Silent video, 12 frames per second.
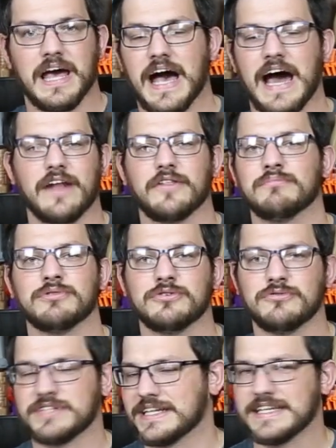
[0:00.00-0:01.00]
out of the
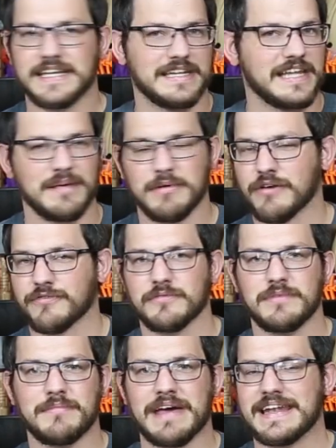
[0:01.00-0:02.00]
blue, didn't get an email
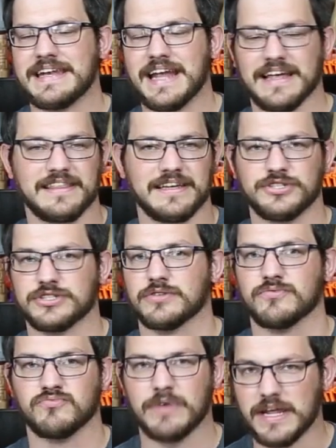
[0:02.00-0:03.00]
from him, had nothing, just a
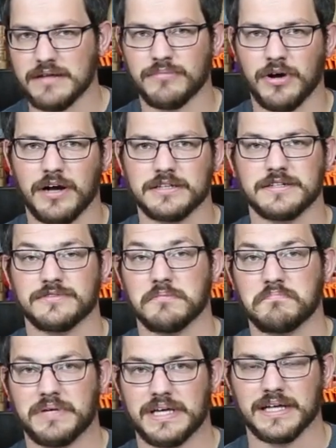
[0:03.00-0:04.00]
random box of
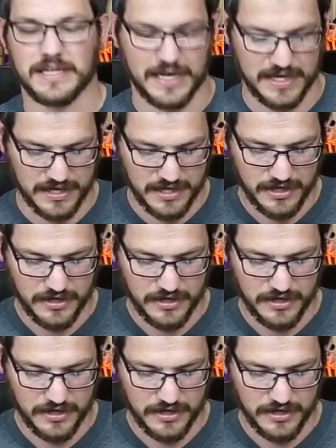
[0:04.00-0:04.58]
some PLA.